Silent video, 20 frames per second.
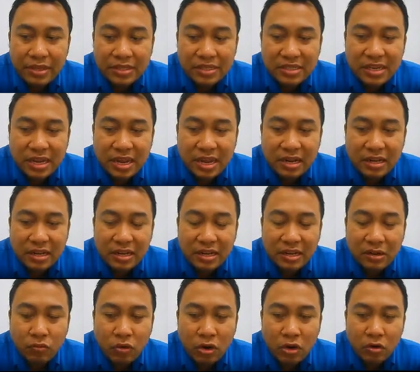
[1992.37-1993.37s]
means that
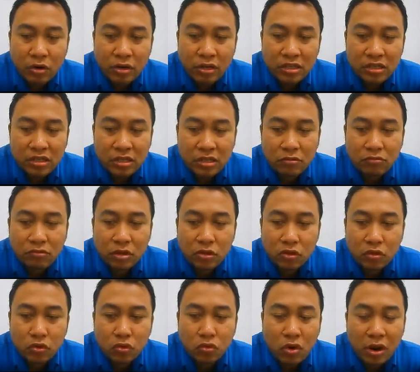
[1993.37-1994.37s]
one lot is equal
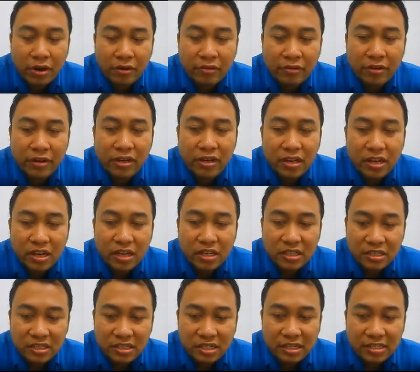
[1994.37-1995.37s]
to 200
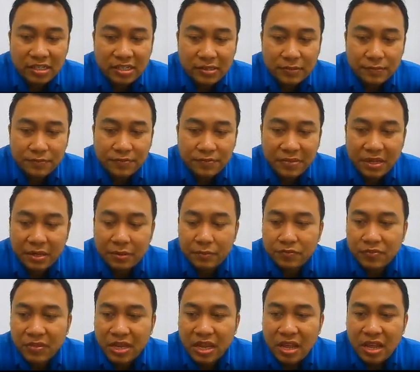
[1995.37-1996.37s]
shares. Yeah.